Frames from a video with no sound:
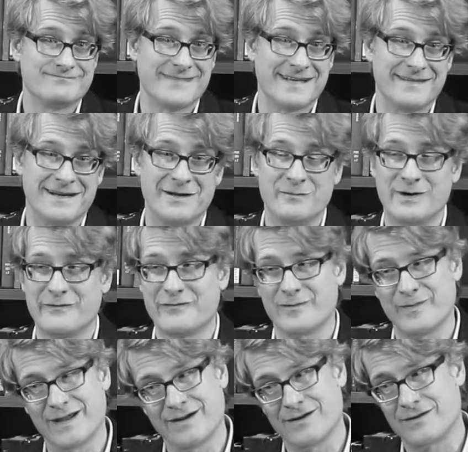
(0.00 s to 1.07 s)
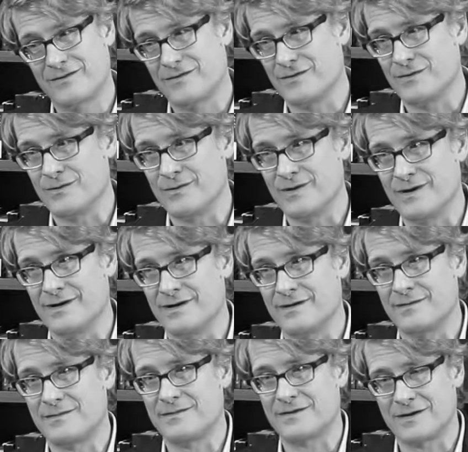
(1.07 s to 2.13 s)
And then I went from there
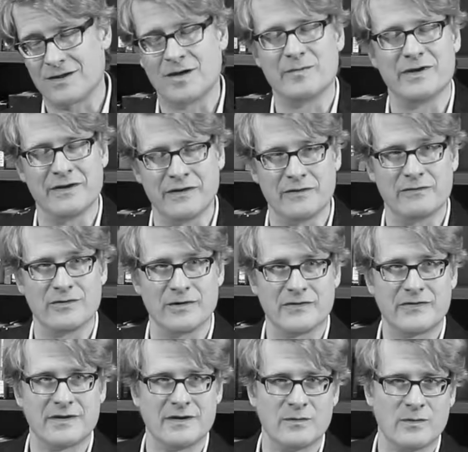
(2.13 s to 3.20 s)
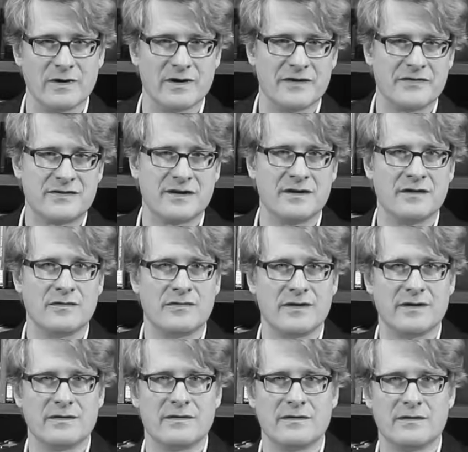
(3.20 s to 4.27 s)
to Columbia University, where I studied
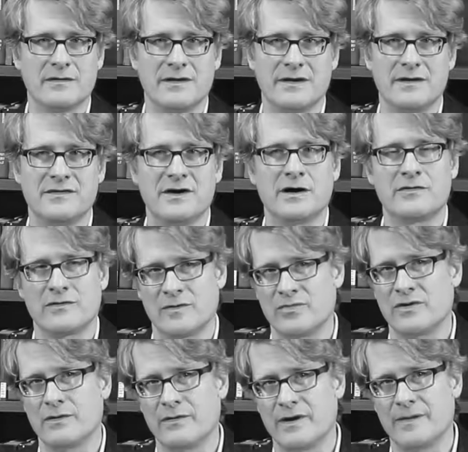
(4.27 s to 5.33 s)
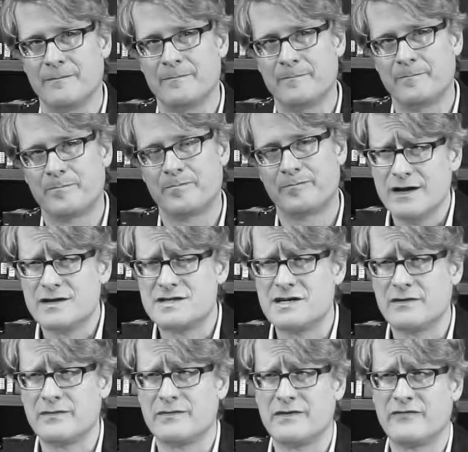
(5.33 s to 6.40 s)
theater and a doctoral program.
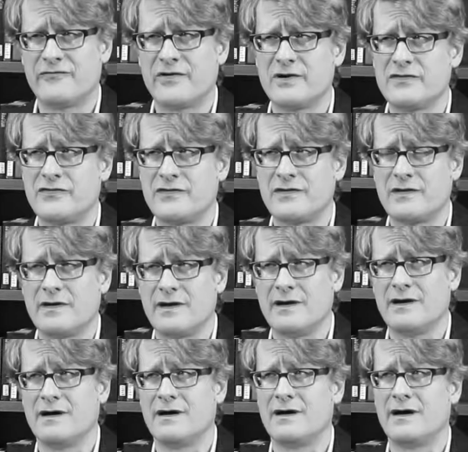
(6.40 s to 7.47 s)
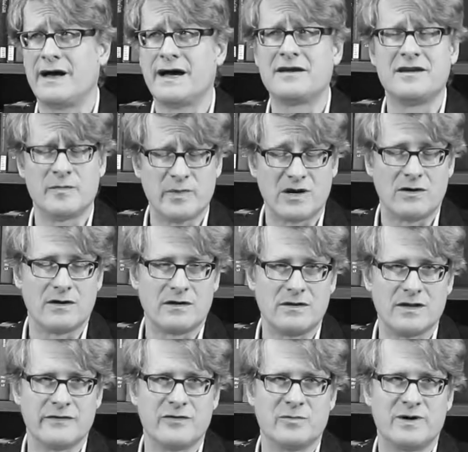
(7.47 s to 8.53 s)
So the first academic
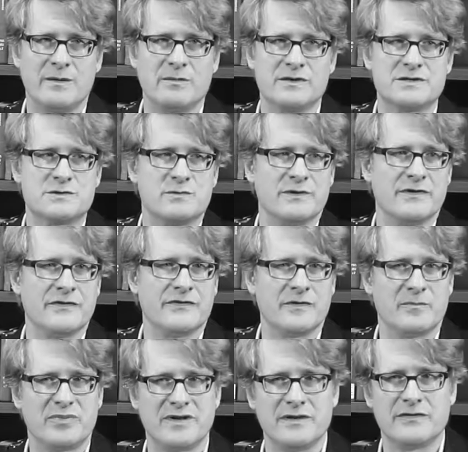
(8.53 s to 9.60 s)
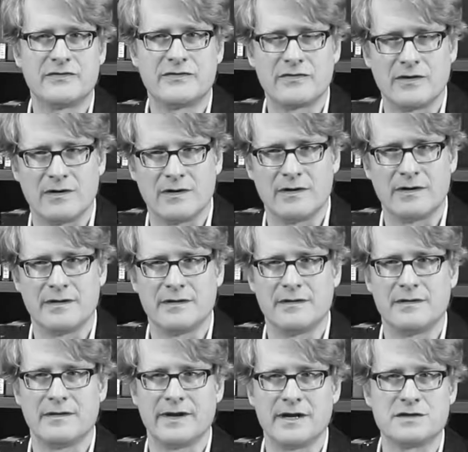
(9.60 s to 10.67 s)
article ever published was a piece
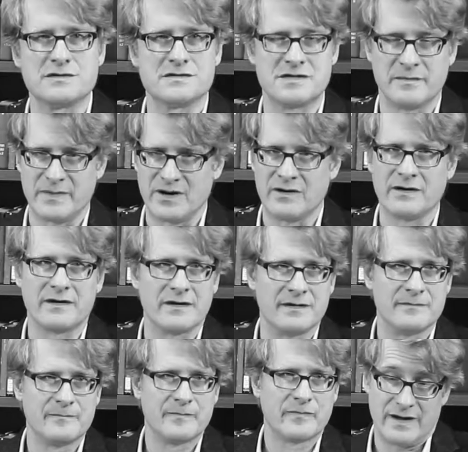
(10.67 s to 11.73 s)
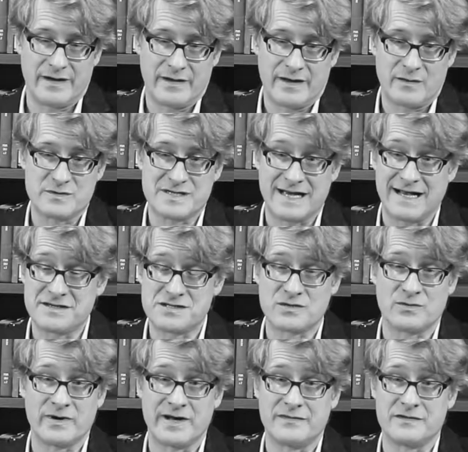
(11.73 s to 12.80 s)
on Angels in America. I was asked to
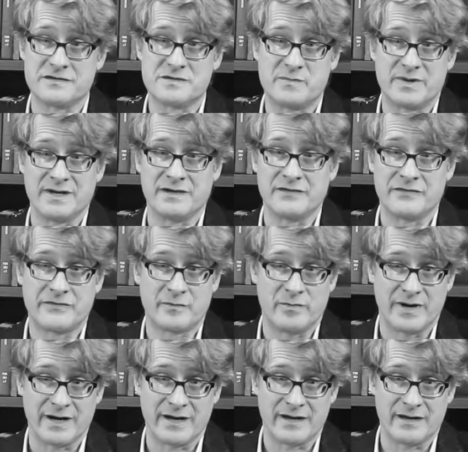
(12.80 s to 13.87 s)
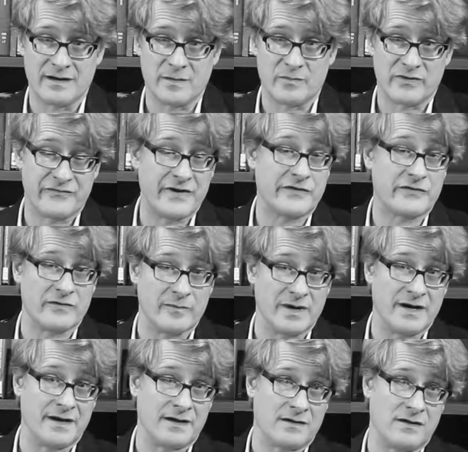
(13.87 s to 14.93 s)
write this piece by a professor of
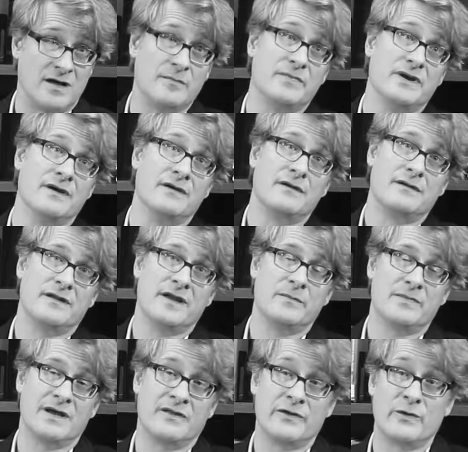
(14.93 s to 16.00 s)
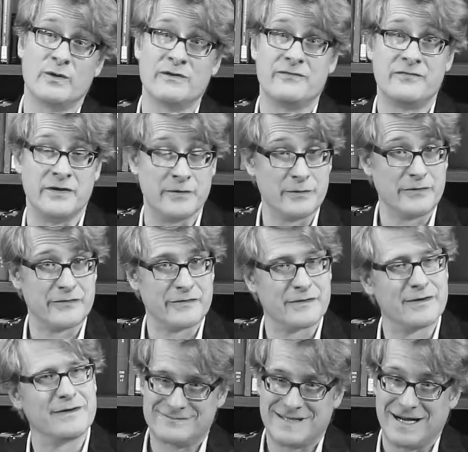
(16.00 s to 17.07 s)
mine at Columbia named Eleanor Fuchs.
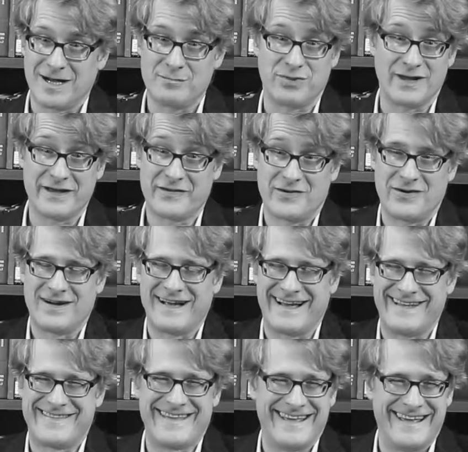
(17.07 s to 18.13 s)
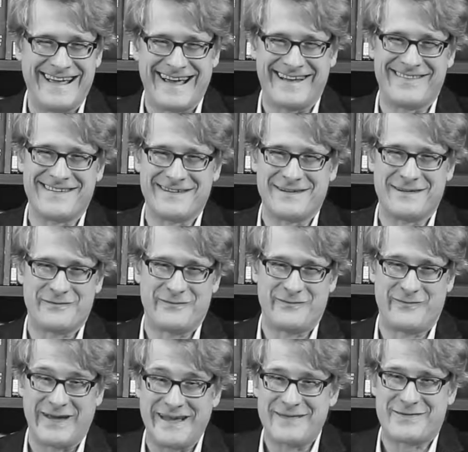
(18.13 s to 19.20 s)
God bless her. He had the
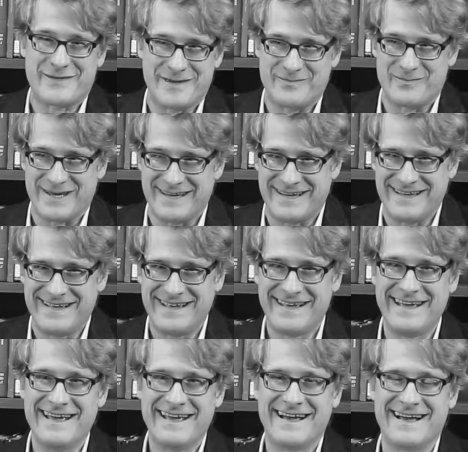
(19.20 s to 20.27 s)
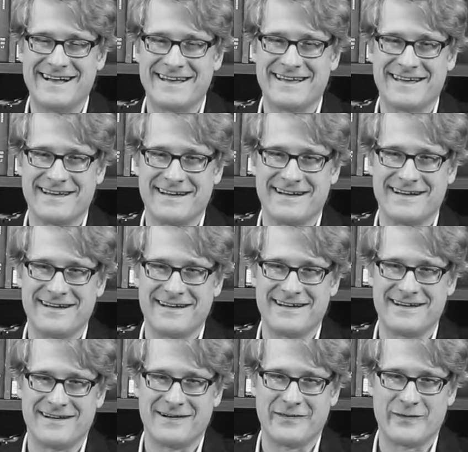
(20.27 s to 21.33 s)
faith in me,
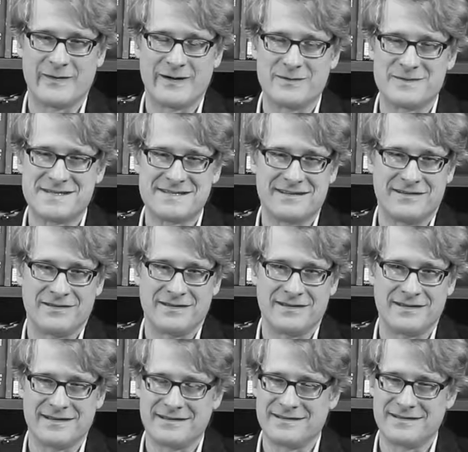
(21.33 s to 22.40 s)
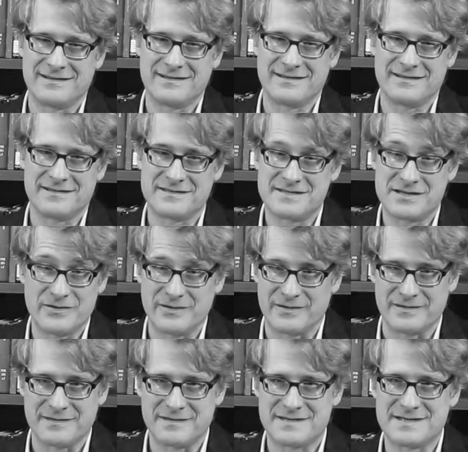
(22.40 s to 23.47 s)
although I was still a
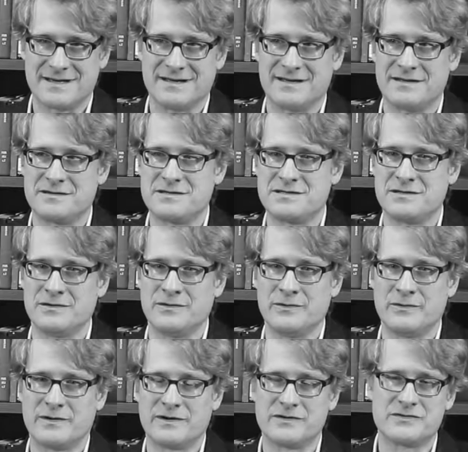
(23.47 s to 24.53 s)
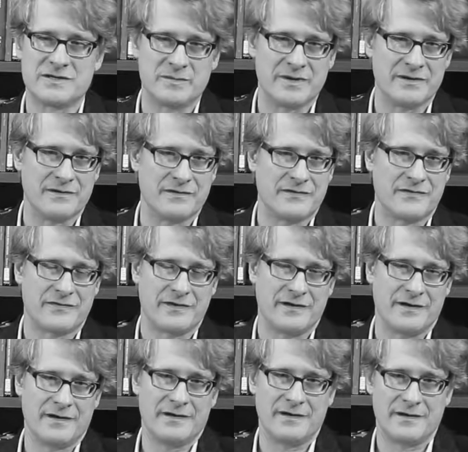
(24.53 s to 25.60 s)
student, to contribute
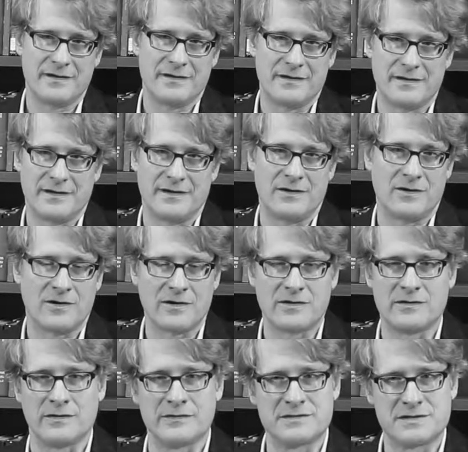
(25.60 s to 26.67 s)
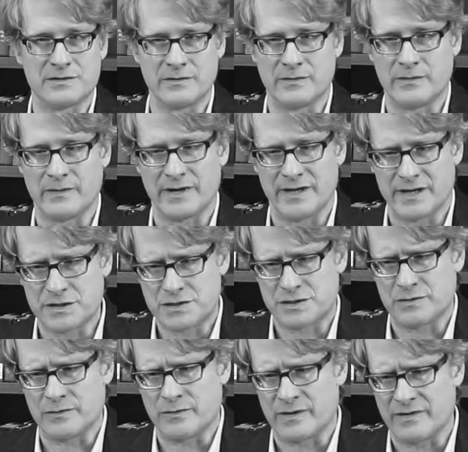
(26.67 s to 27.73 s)
an article to an
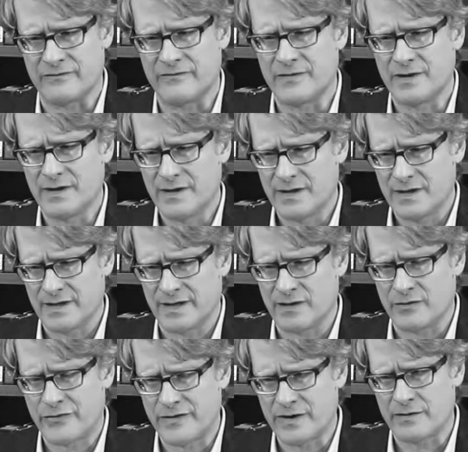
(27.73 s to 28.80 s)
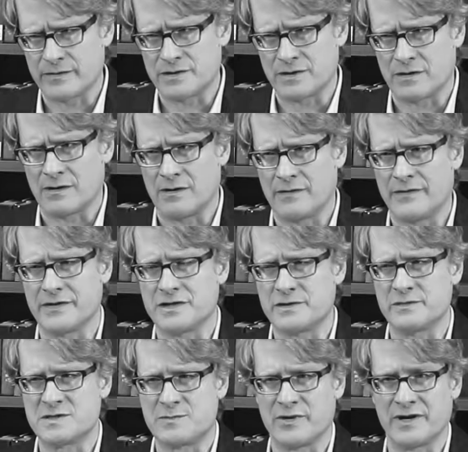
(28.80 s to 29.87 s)
issue of Yale Theater Journal that
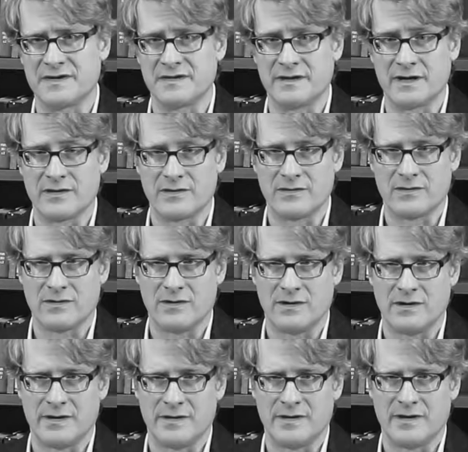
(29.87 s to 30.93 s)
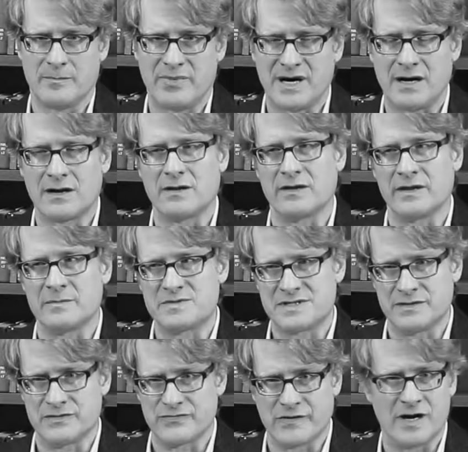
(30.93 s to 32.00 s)
she was putting together on apocalypse
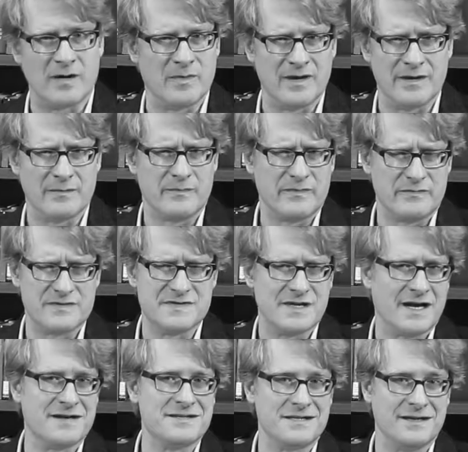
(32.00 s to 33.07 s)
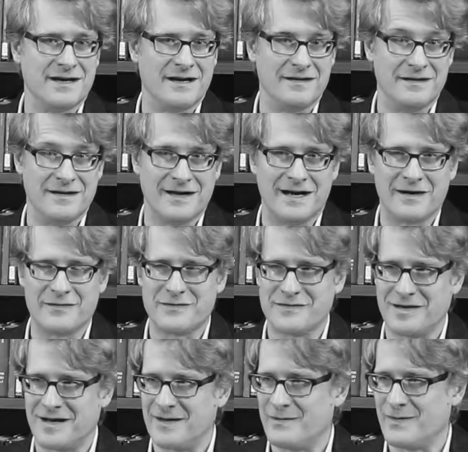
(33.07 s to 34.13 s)
and drama. It was 1999 at the
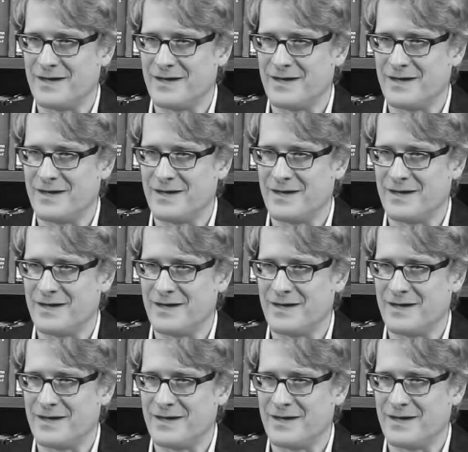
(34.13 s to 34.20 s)
time.